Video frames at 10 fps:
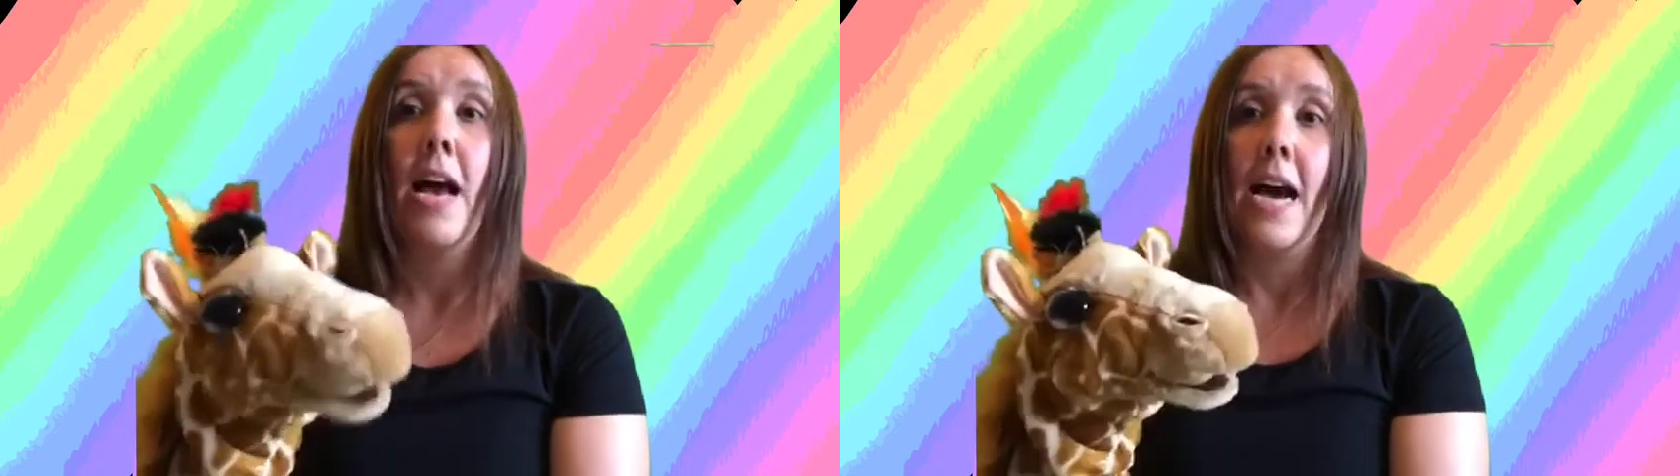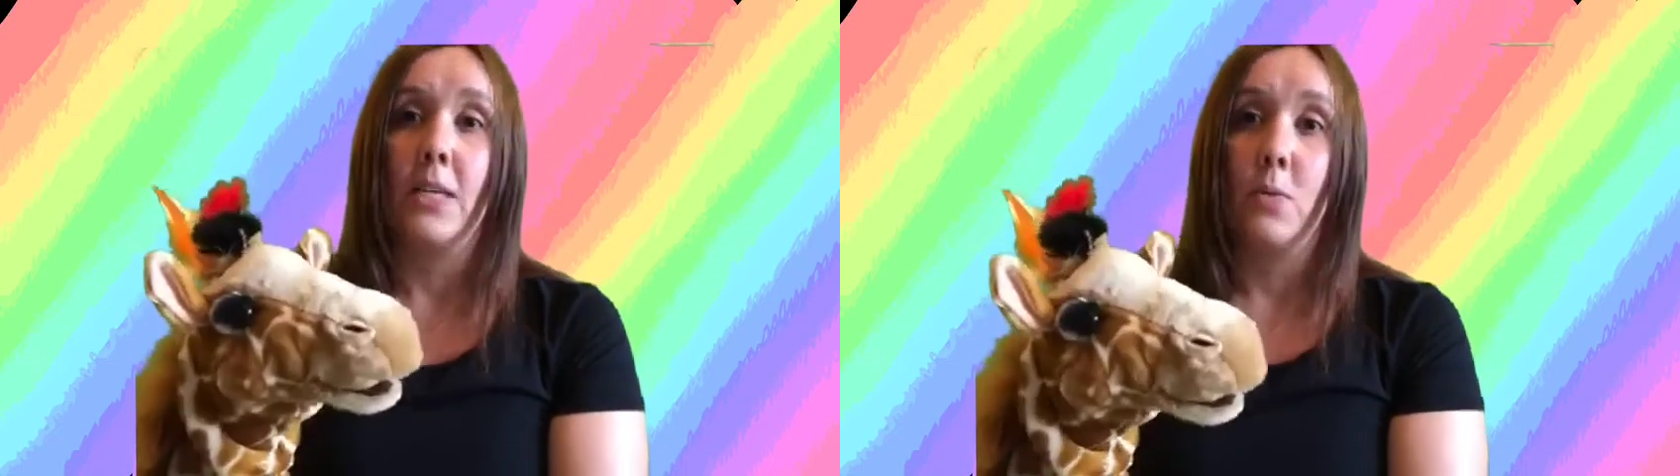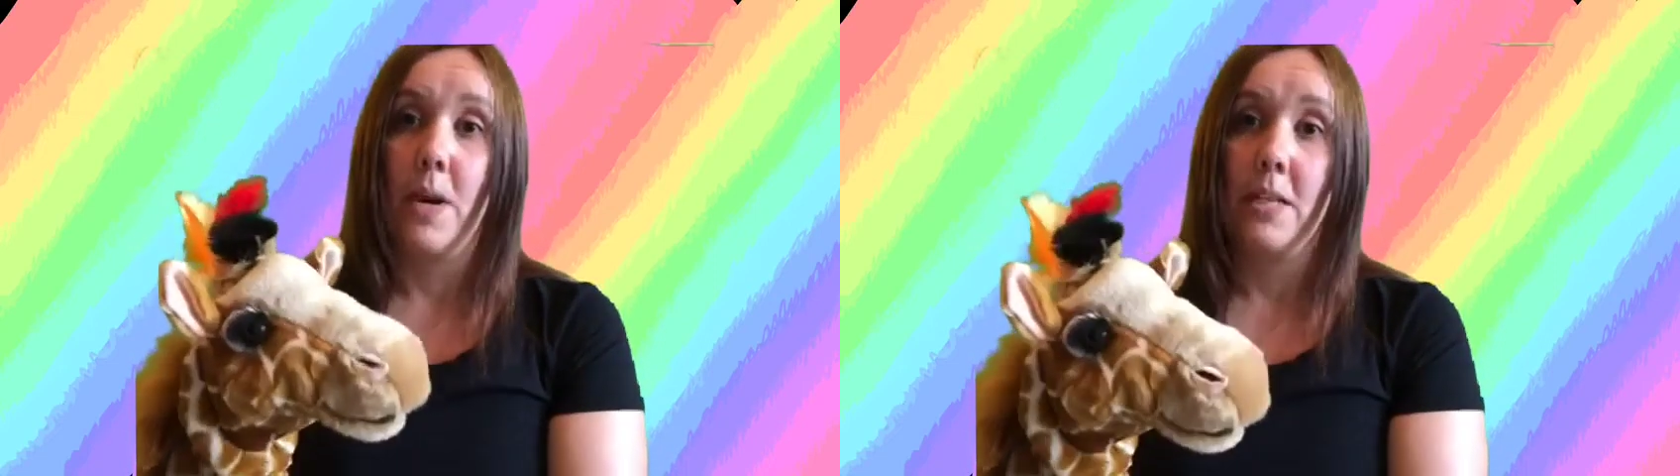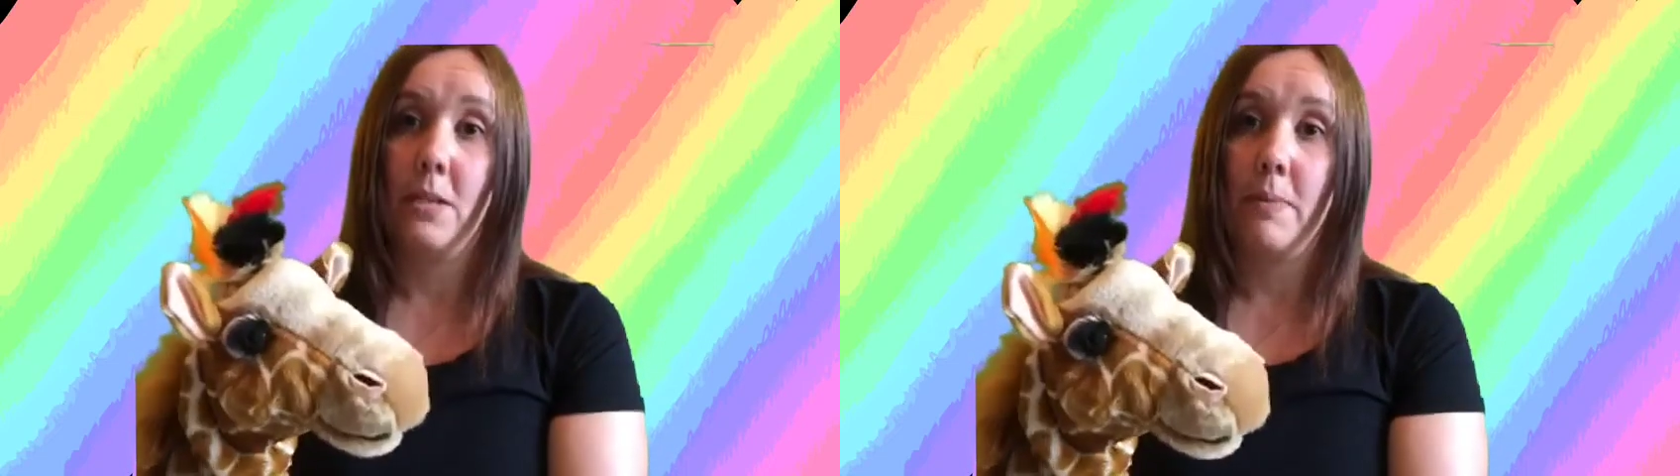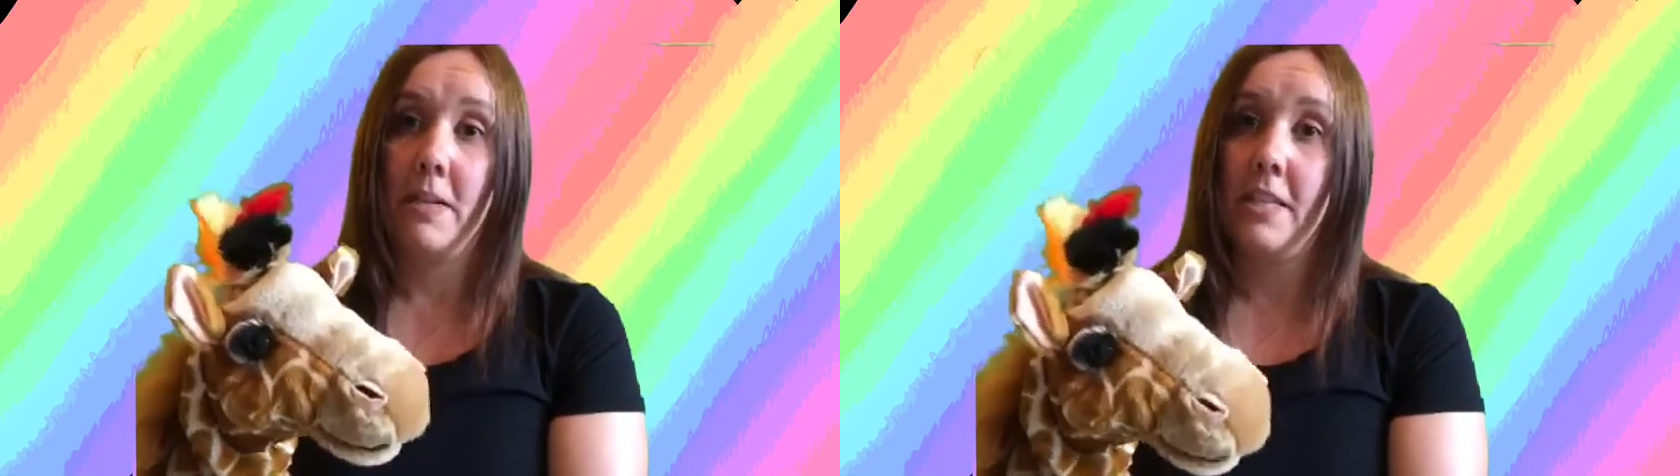As well as
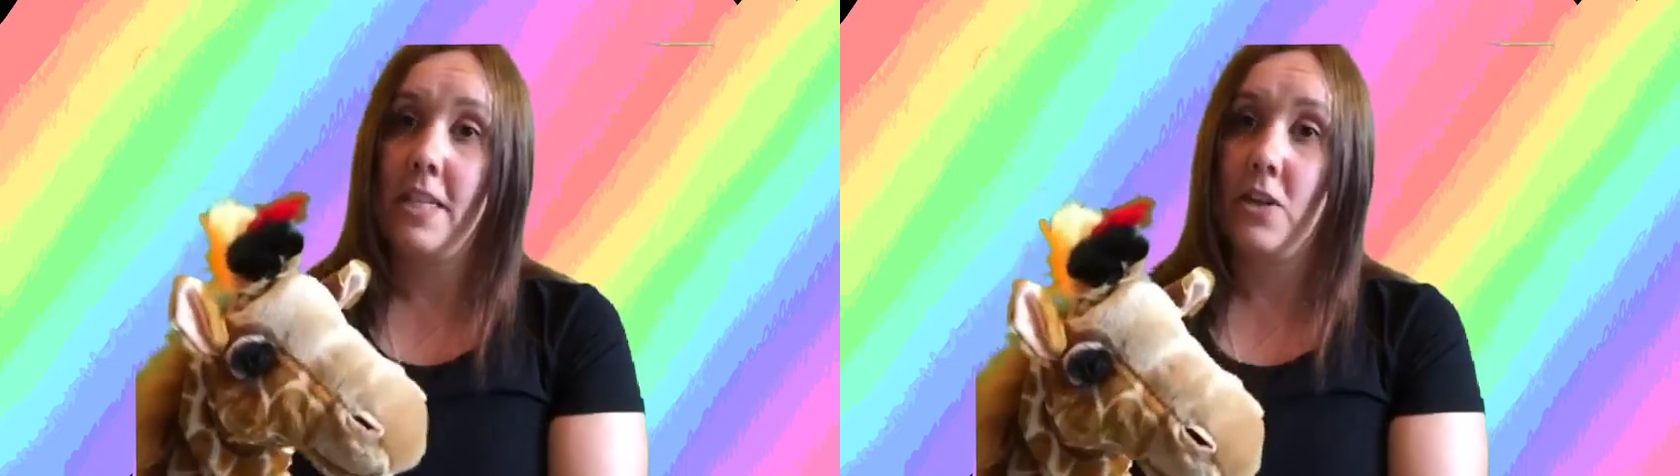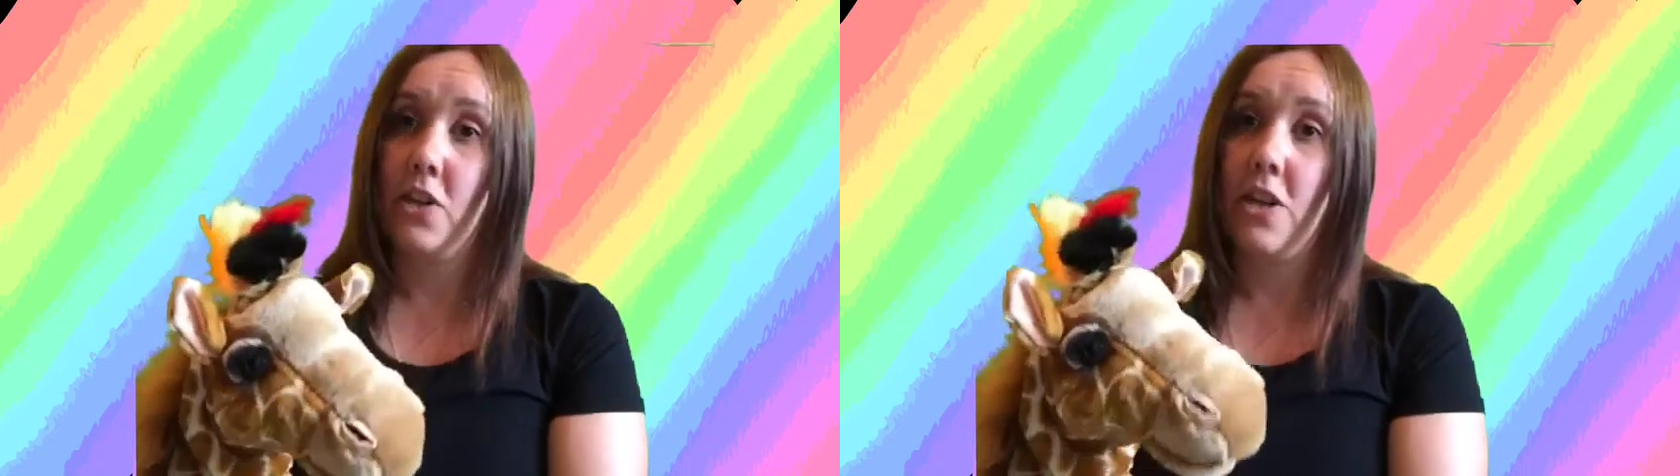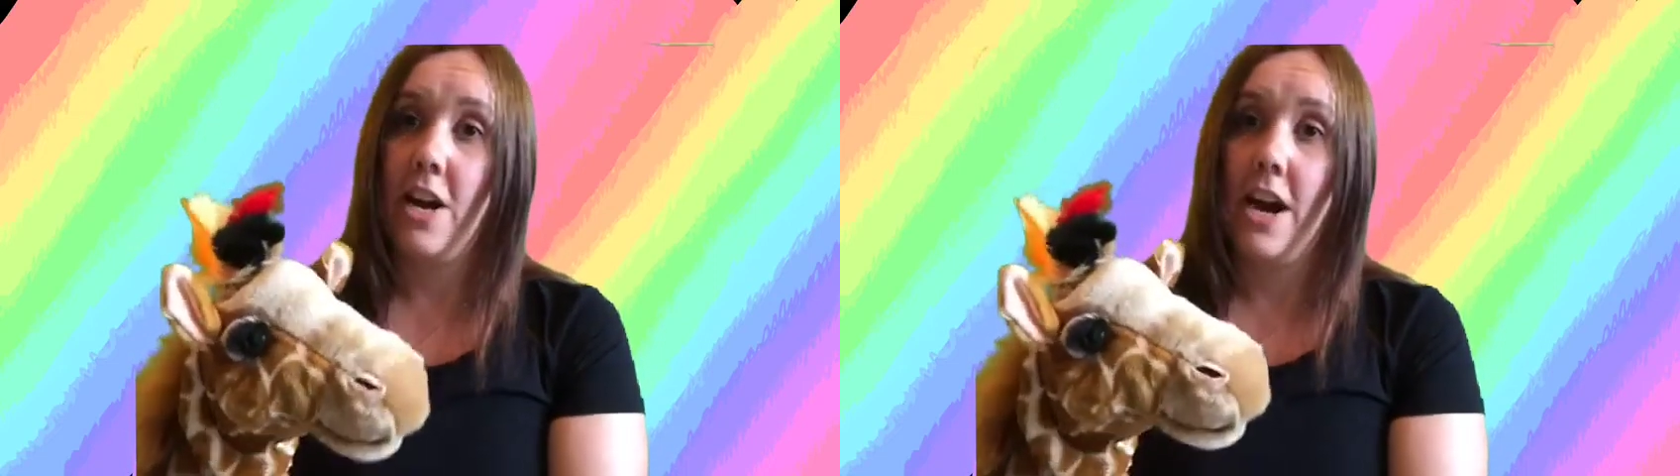being a teacher,